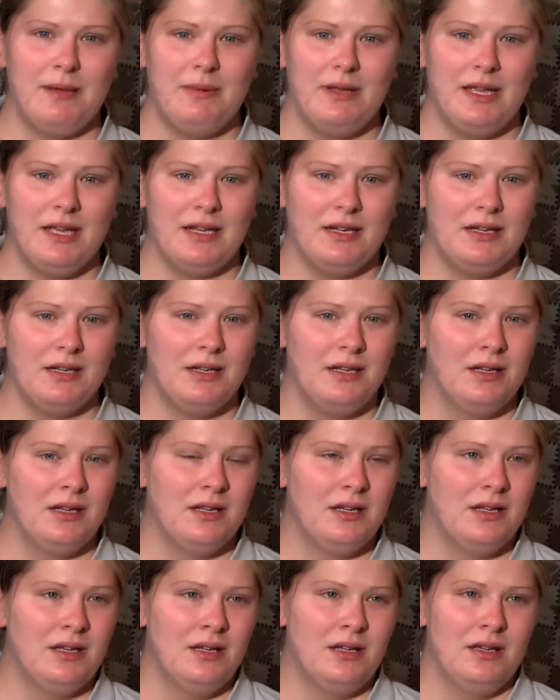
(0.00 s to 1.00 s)
baby, and
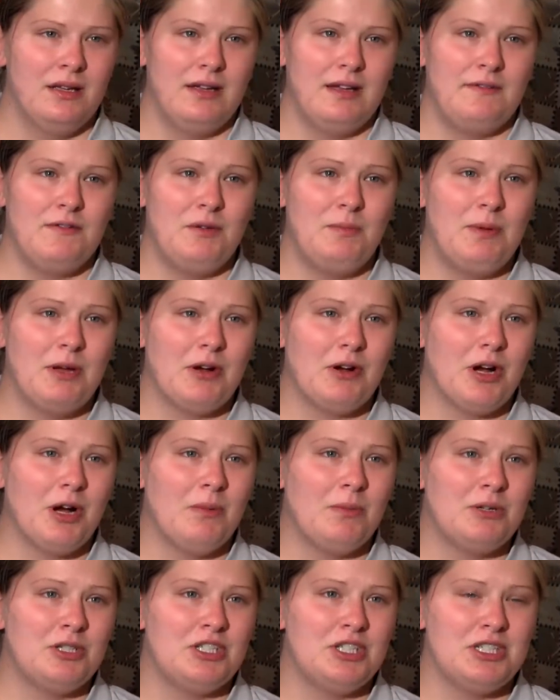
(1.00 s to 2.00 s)
if you pick
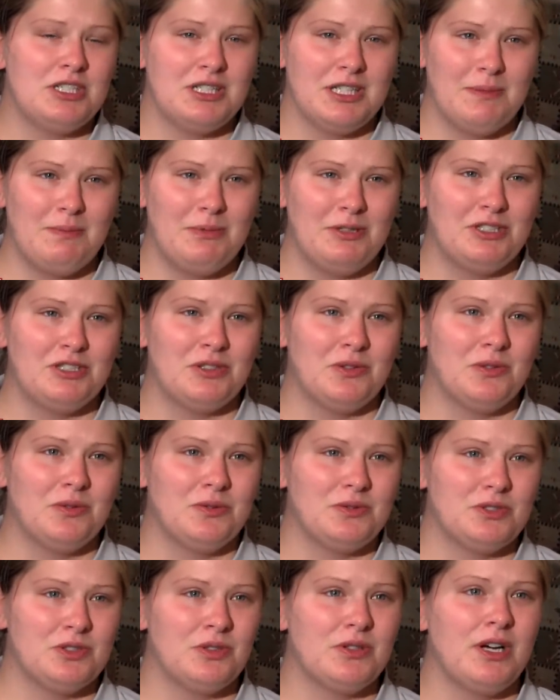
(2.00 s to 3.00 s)
her up when she's sleeping,
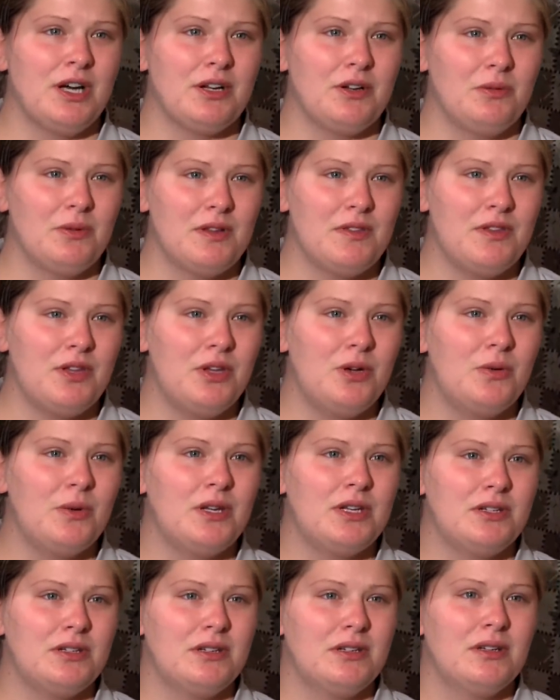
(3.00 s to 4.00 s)
she'll, she'll cuddle with
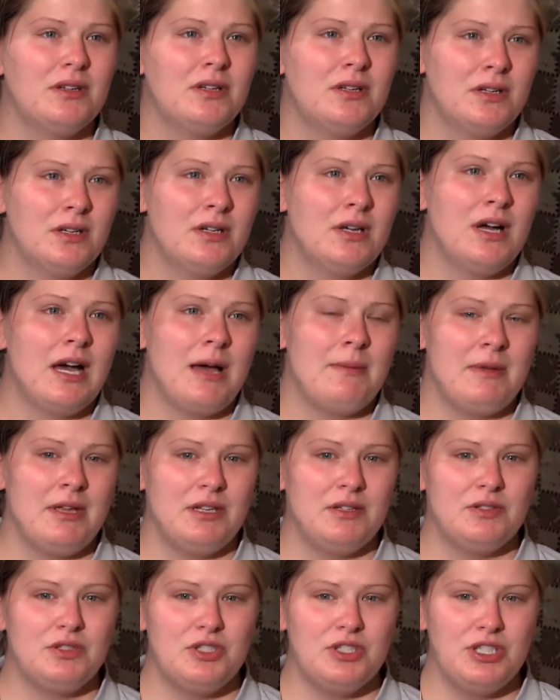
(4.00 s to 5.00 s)
you, and I
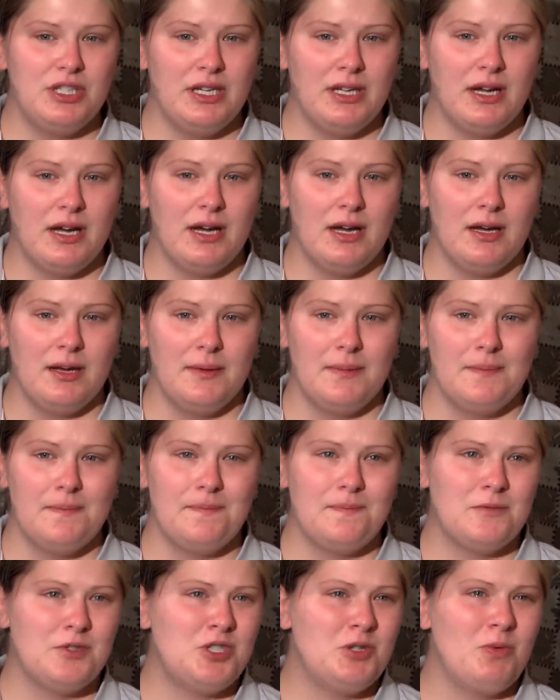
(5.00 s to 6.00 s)
mean, she, uh,
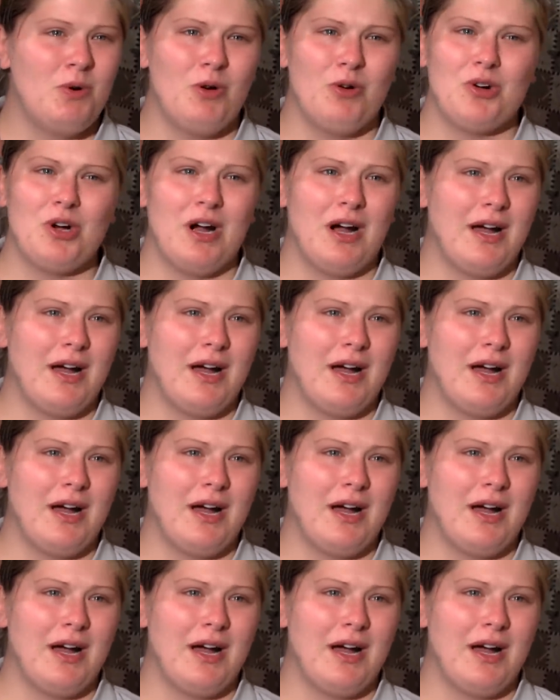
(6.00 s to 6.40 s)
she won't